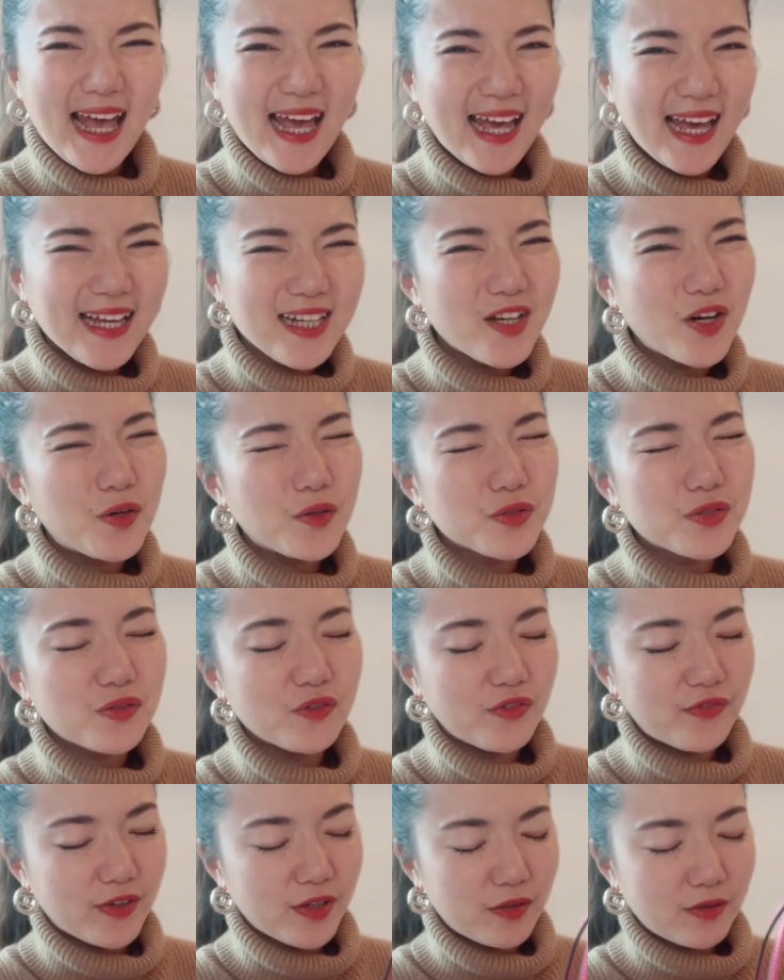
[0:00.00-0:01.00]
And I also
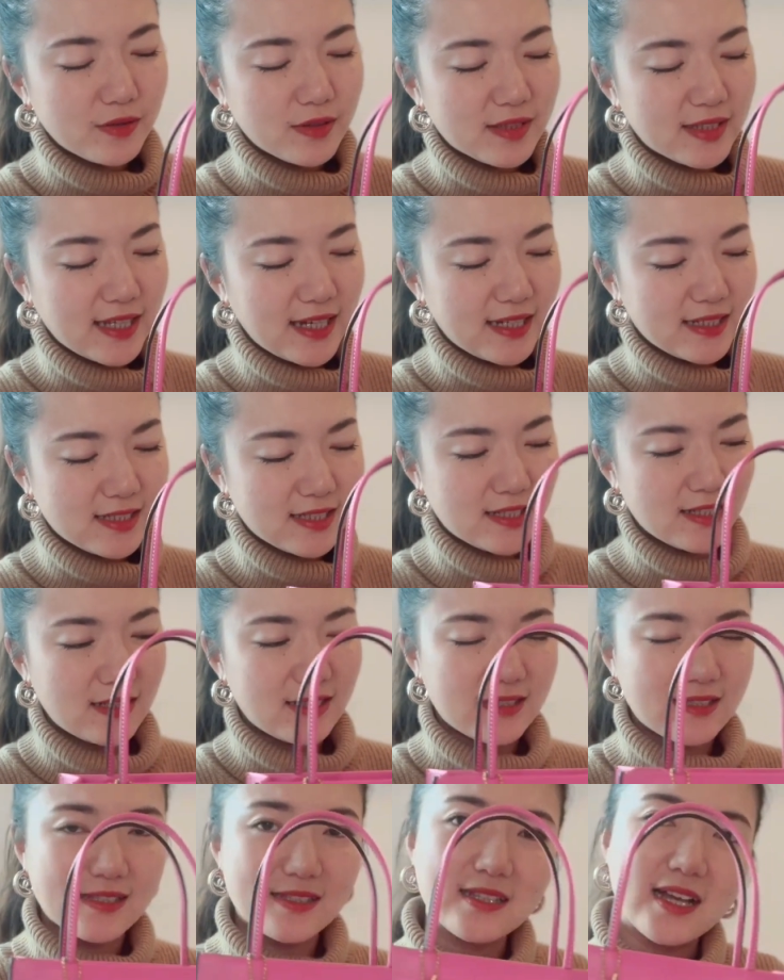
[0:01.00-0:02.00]
felt that the
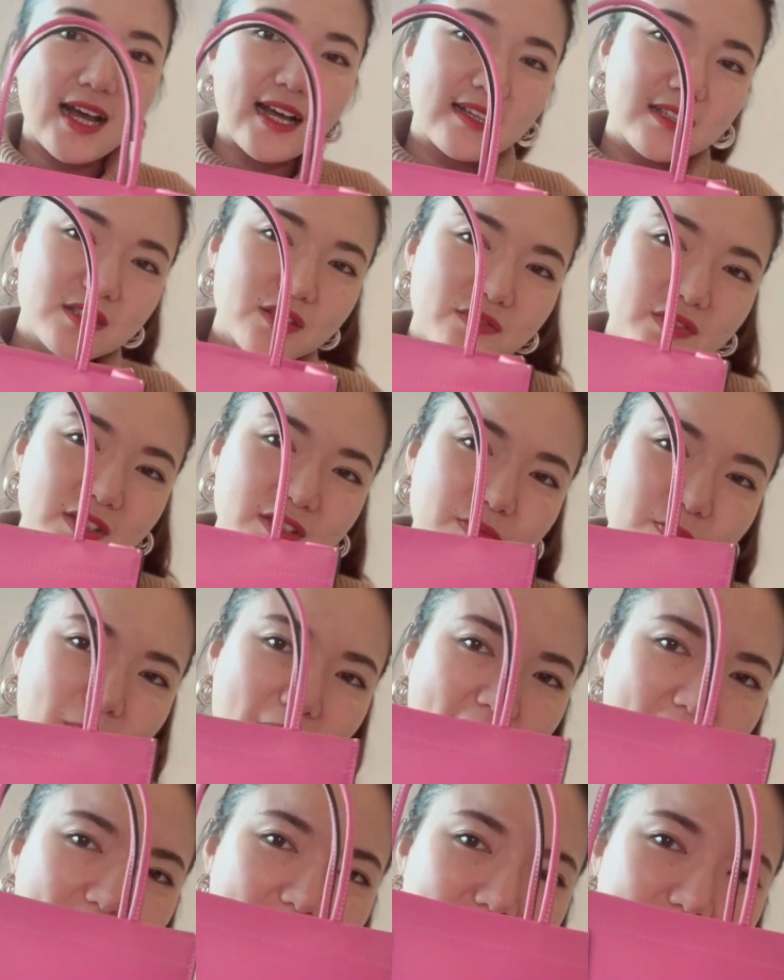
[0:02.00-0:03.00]
size of this
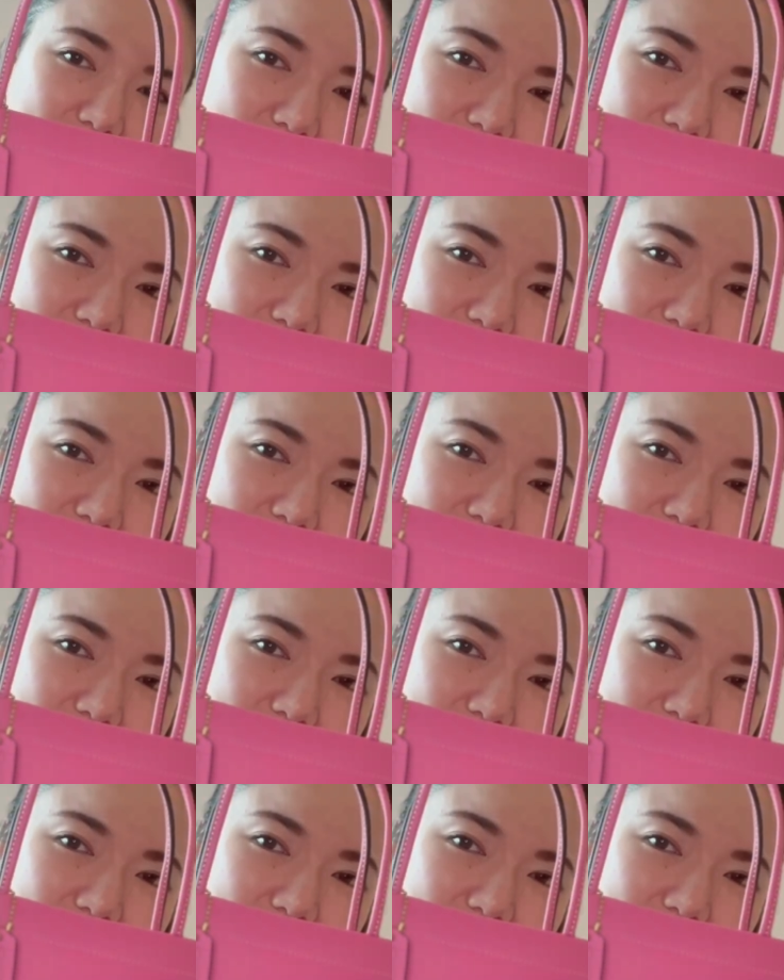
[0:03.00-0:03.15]
bag